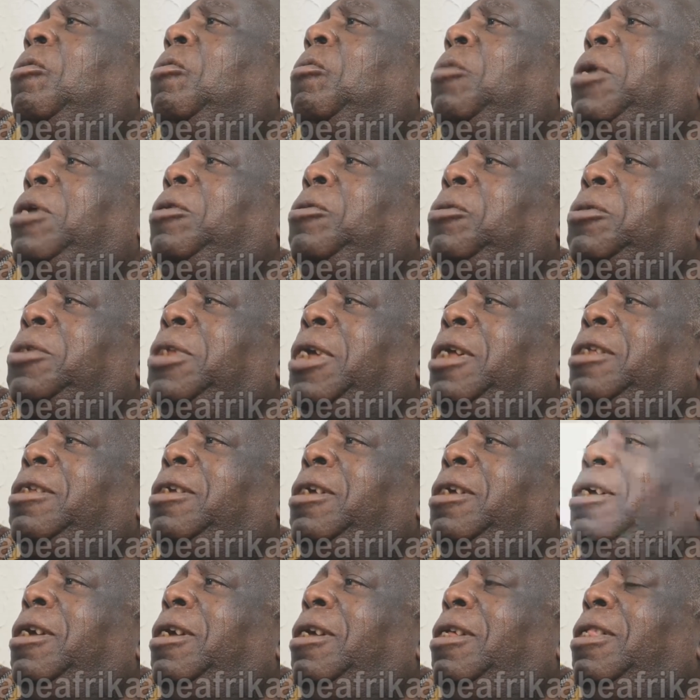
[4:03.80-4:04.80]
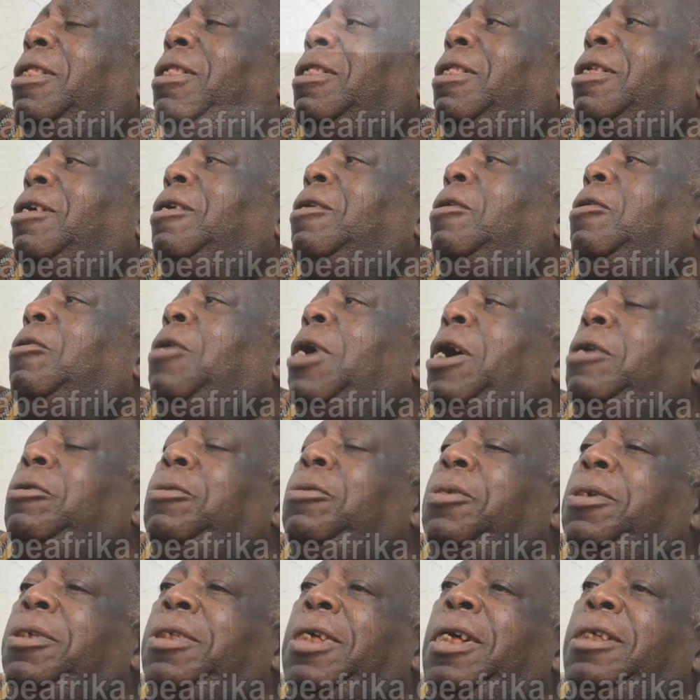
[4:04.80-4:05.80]
Yes, I was going to ask you, how
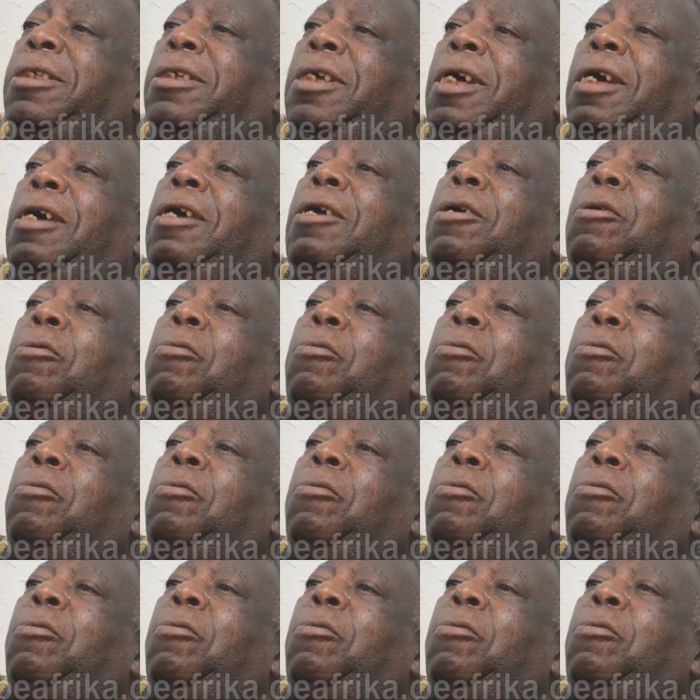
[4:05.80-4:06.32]
do we get here?